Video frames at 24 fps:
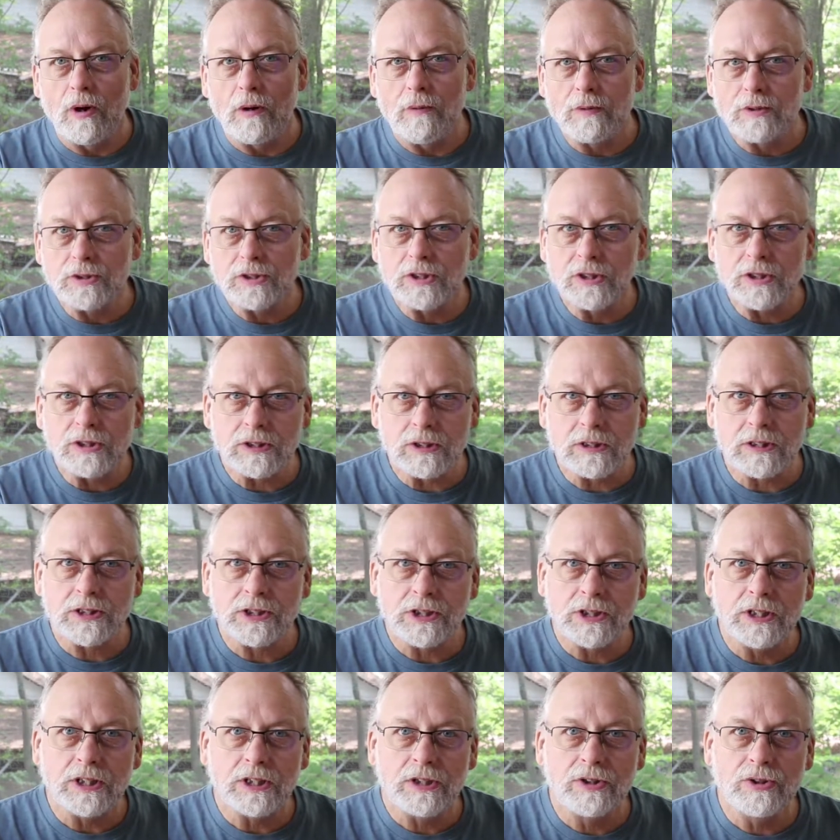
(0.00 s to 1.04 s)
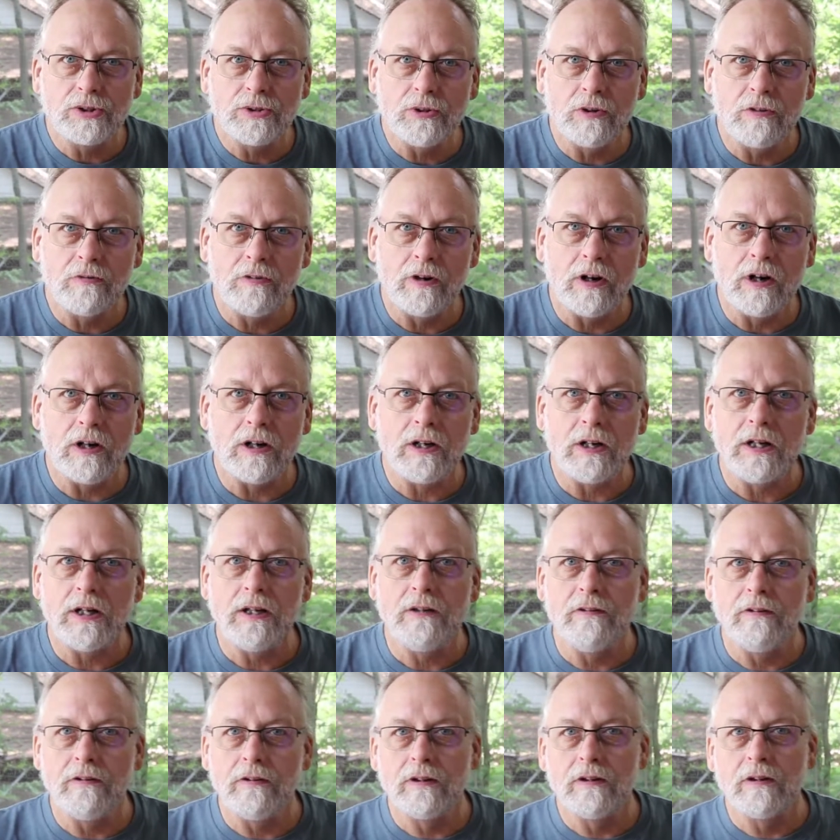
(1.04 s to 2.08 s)
I was just listening to a
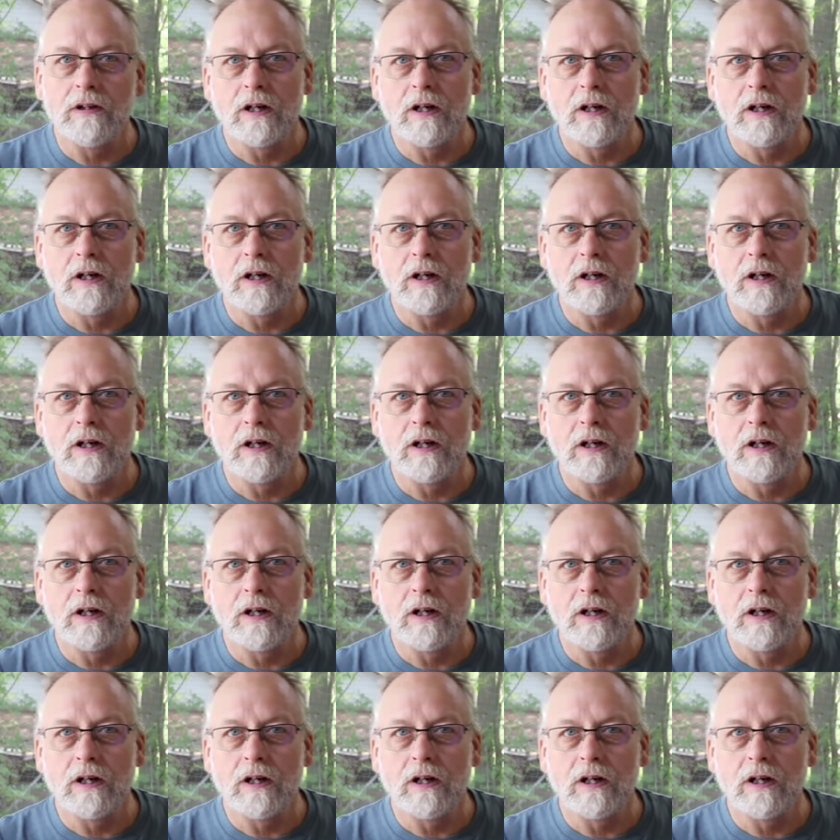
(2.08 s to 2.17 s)
very